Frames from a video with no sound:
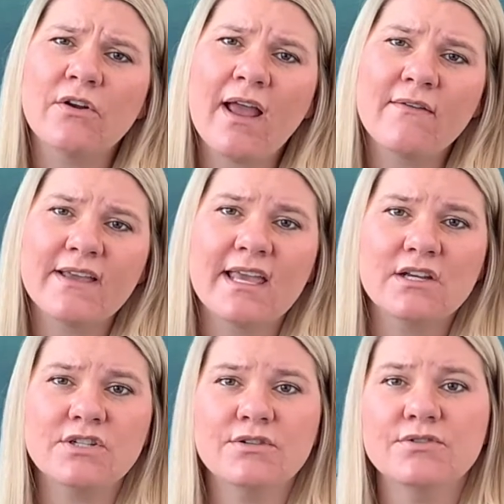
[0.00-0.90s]
having
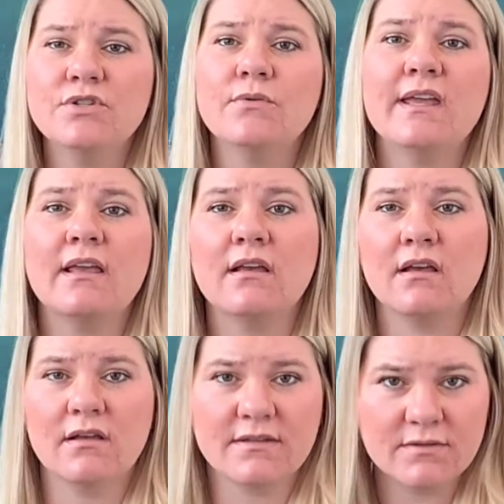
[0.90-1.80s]
issues doing
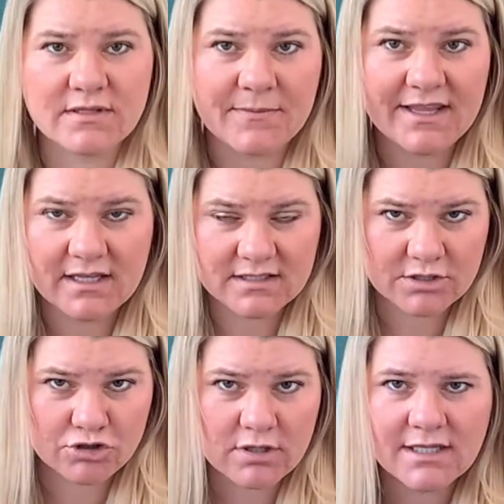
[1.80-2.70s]
something that's
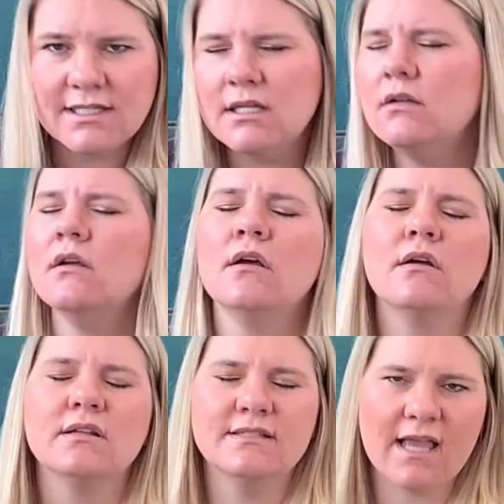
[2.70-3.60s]
instructed,
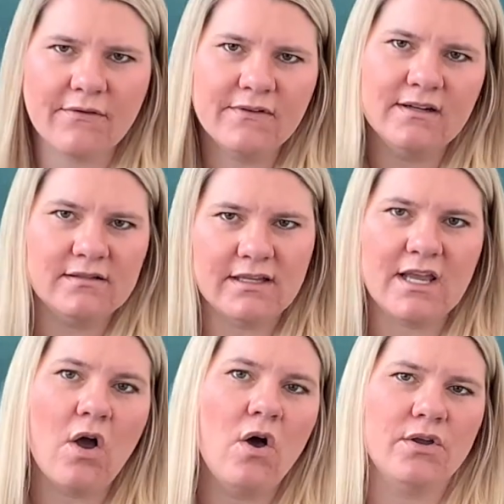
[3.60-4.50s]
definitely
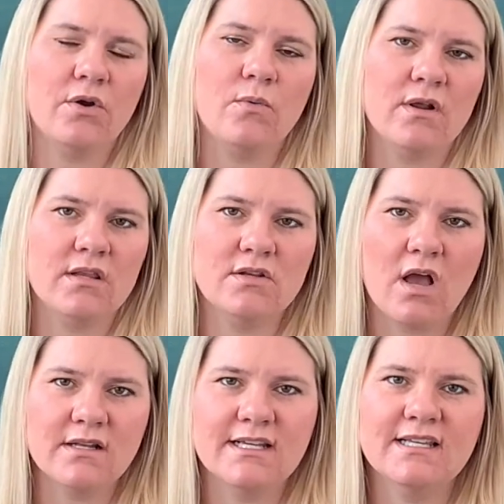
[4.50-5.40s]
call your
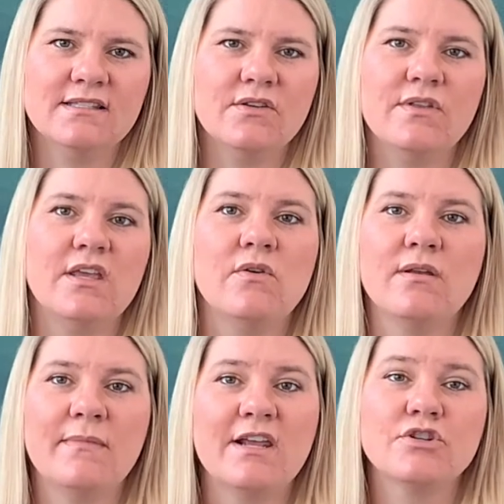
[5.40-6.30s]
orthodontist so that you
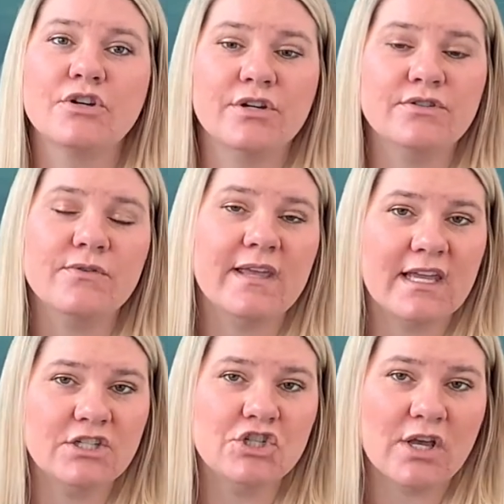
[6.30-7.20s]
can make sure you're doing
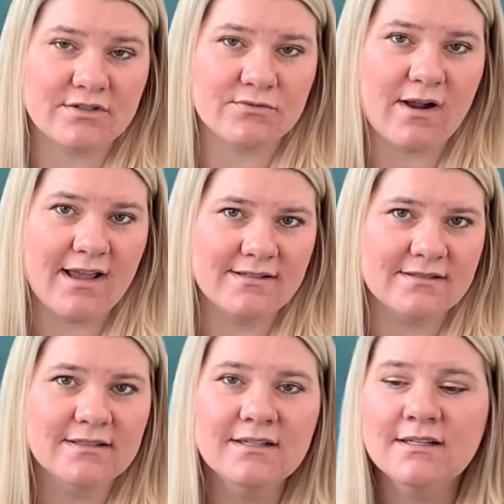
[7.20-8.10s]
it just right.
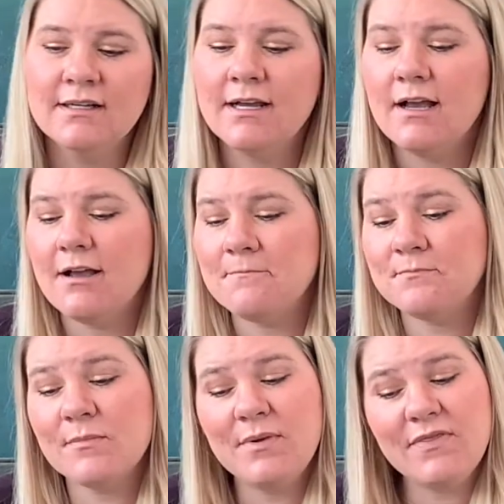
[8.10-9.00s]

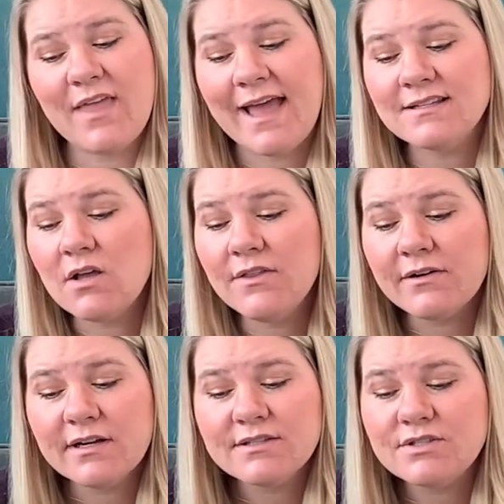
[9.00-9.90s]
But that's all
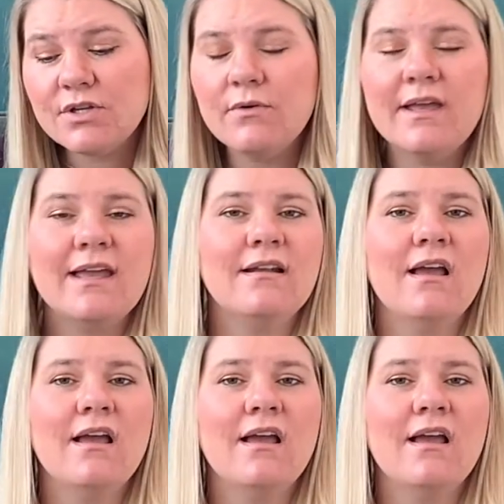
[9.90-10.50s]
there is to it.